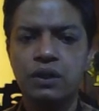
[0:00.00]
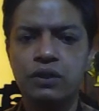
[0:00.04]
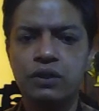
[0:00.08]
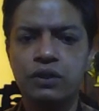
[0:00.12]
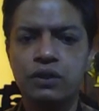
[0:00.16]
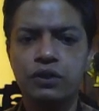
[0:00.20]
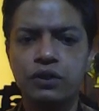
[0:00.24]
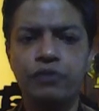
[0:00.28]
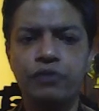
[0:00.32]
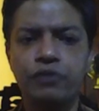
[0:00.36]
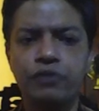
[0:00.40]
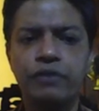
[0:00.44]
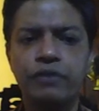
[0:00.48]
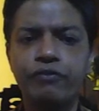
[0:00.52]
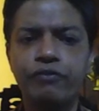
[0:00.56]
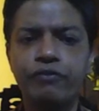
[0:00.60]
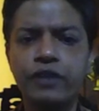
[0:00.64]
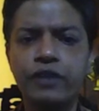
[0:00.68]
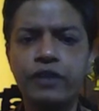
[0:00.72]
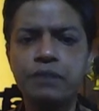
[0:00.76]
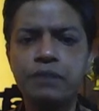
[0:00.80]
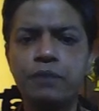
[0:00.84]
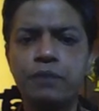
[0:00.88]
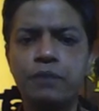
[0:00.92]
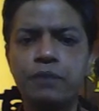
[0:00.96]
So the
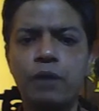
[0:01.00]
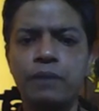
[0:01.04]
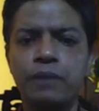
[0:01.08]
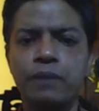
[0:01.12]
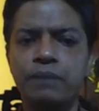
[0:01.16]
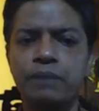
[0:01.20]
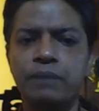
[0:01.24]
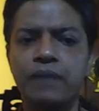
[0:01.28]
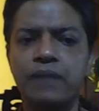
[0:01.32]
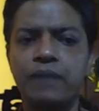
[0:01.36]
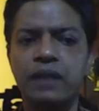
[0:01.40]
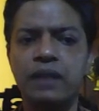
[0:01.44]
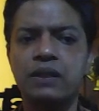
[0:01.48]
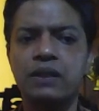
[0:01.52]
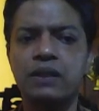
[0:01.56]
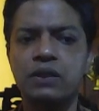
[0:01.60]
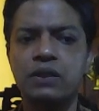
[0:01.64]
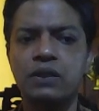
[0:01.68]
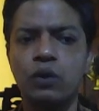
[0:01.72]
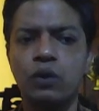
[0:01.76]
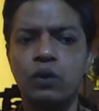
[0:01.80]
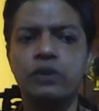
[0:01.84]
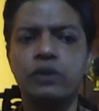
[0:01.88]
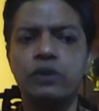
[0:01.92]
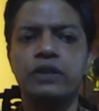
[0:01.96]
first problem that
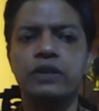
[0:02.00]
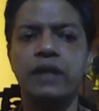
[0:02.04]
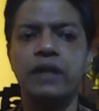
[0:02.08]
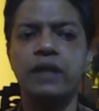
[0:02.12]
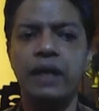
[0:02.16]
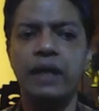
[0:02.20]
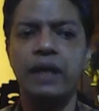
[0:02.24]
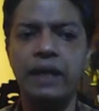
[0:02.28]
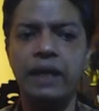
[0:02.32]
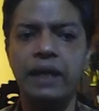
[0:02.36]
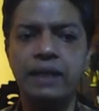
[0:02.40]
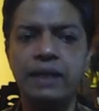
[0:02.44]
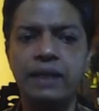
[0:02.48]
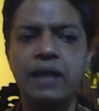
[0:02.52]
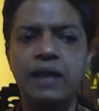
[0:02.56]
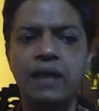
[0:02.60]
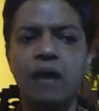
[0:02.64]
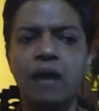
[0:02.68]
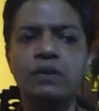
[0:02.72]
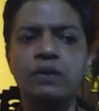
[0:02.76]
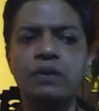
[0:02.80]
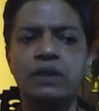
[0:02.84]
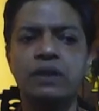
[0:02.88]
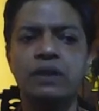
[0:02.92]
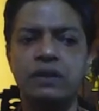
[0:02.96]
Coleridge
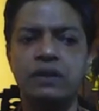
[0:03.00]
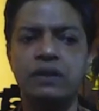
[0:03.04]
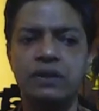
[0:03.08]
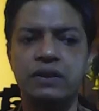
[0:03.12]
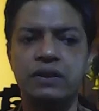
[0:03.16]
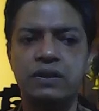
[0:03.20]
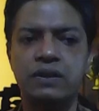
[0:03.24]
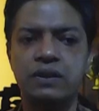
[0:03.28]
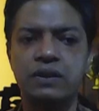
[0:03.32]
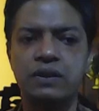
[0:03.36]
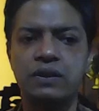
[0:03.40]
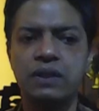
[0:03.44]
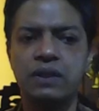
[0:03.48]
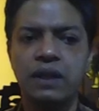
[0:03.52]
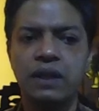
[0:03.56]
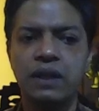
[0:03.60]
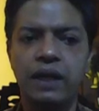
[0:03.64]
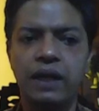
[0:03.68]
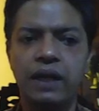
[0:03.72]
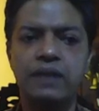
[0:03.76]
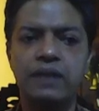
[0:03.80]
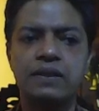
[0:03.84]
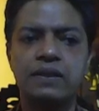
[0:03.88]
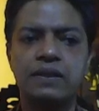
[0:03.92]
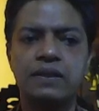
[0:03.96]
encounters
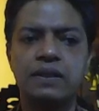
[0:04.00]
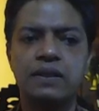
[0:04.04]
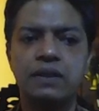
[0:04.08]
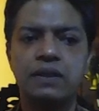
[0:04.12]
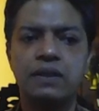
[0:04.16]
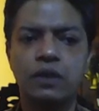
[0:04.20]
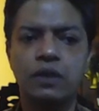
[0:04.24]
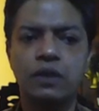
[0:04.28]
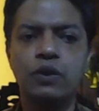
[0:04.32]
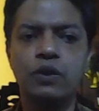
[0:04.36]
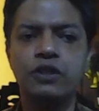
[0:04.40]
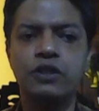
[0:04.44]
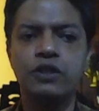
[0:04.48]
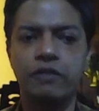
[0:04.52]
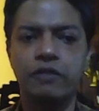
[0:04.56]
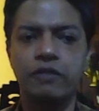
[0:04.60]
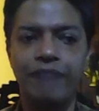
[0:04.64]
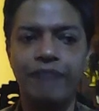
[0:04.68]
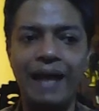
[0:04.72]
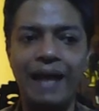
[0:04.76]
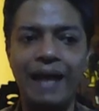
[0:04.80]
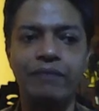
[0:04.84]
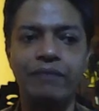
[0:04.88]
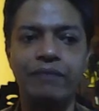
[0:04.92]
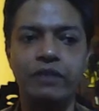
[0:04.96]
is the question of
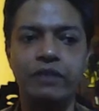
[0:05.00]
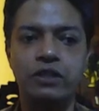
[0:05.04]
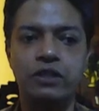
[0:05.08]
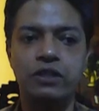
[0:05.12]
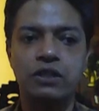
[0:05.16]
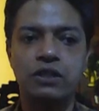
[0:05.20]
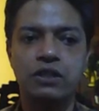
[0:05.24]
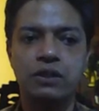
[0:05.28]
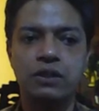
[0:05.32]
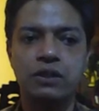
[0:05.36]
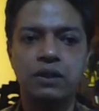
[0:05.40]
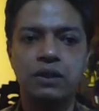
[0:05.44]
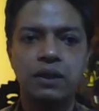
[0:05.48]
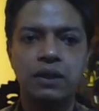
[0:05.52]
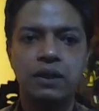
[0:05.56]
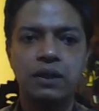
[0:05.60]
language.